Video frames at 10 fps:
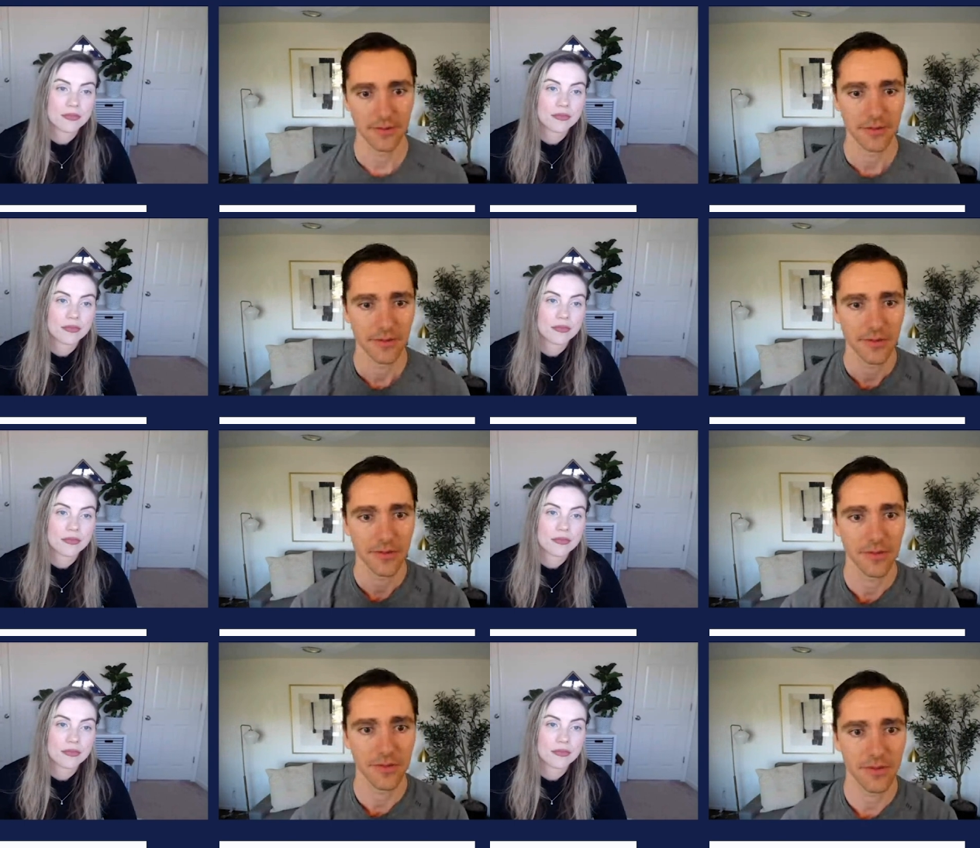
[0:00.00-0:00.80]

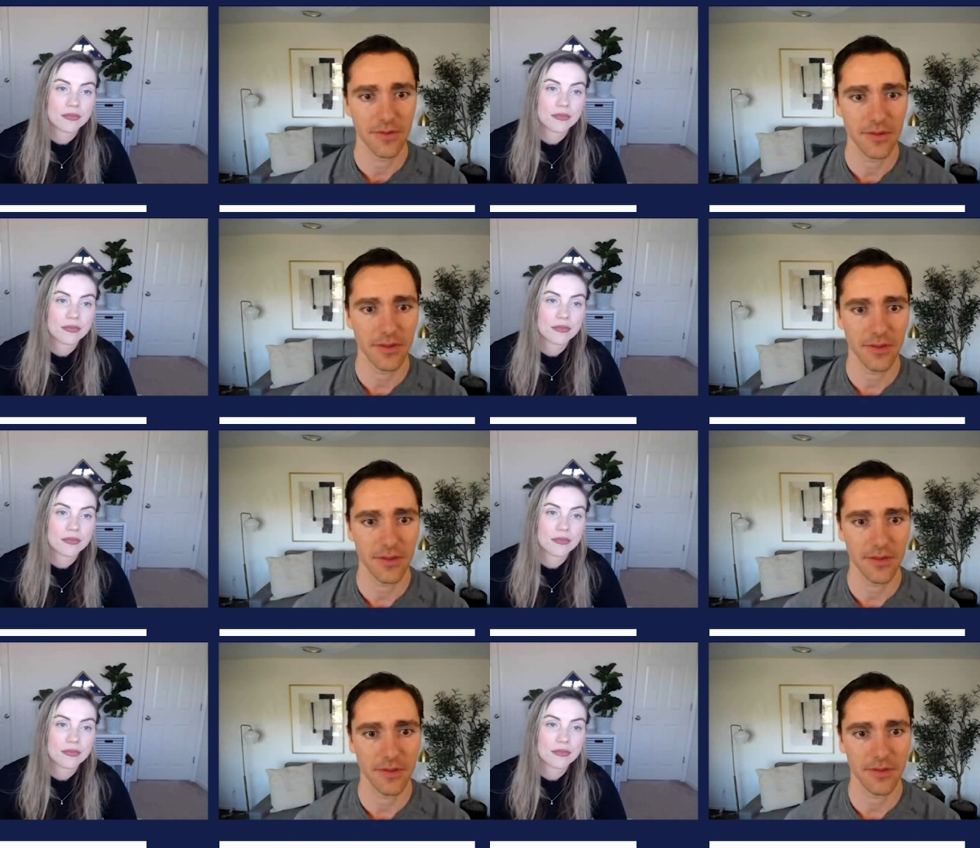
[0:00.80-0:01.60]

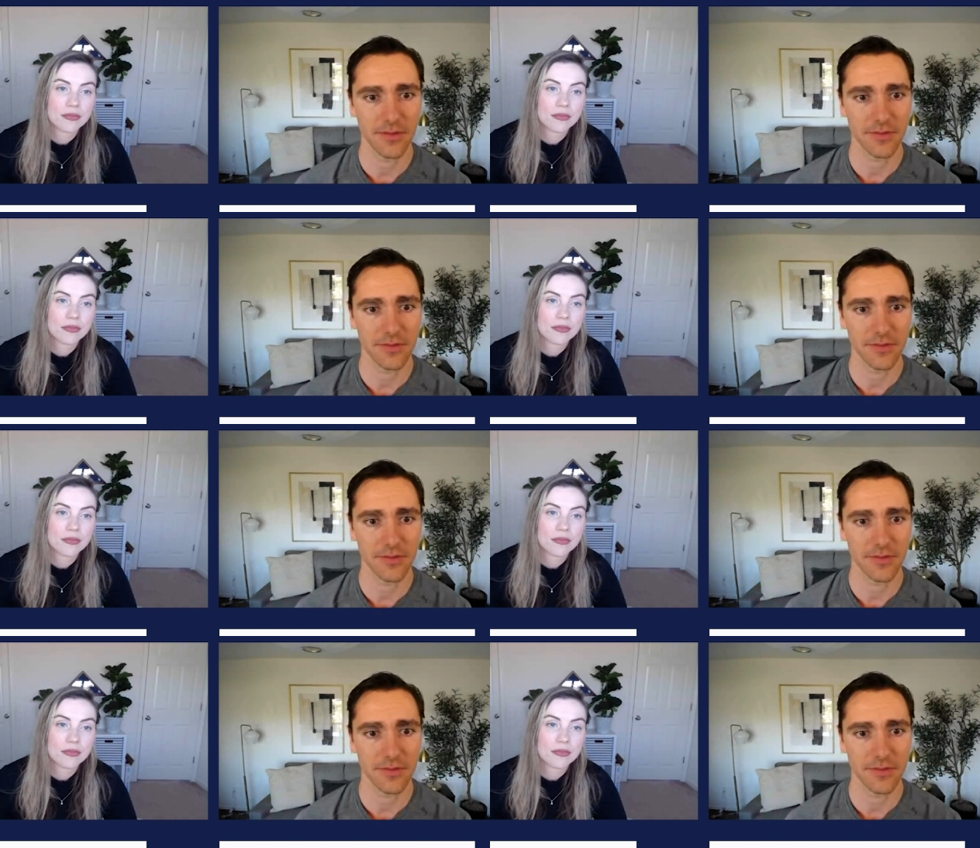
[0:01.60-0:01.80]
Nothing is said.